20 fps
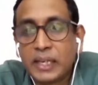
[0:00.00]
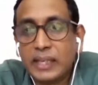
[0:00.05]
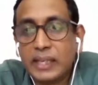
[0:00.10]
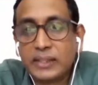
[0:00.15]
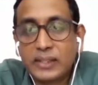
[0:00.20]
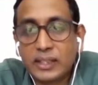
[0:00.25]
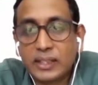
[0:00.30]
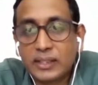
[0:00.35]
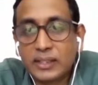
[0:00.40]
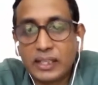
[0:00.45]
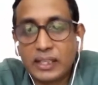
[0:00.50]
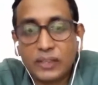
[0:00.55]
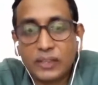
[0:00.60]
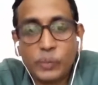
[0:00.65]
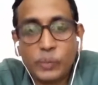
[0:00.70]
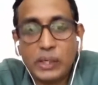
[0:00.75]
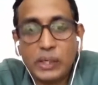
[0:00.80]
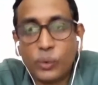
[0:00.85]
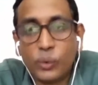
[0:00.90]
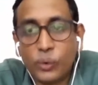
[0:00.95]
It's just that
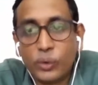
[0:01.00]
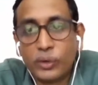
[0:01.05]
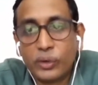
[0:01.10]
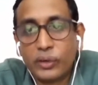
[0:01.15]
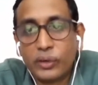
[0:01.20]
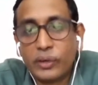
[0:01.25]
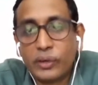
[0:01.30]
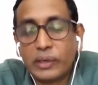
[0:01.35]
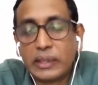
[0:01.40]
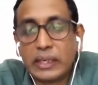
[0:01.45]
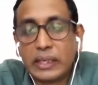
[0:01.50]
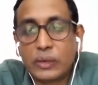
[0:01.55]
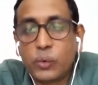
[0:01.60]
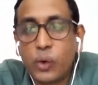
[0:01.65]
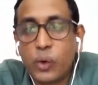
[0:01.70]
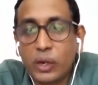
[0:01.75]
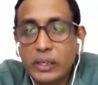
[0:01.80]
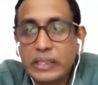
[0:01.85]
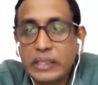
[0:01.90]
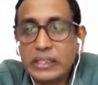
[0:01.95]
we own, the
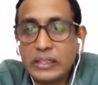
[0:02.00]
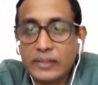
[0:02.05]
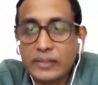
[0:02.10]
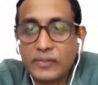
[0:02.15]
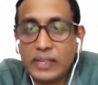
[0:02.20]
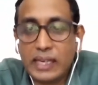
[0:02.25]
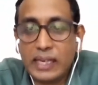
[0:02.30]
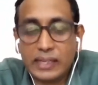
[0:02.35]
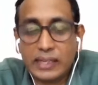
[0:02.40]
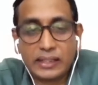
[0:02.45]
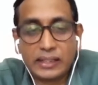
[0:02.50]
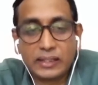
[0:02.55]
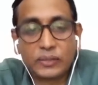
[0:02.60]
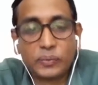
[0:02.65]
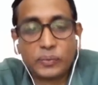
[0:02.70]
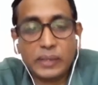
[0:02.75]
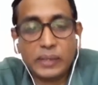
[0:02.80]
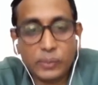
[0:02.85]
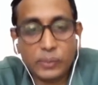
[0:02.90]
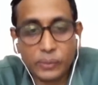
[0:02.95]
quality of the
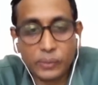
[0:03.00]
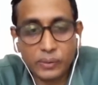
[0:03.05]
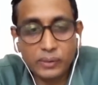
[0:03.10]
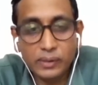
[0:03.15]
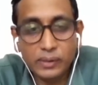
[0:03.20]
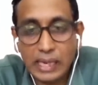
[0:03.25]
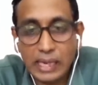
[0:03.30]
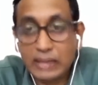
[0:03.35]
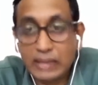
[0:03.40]
assets we own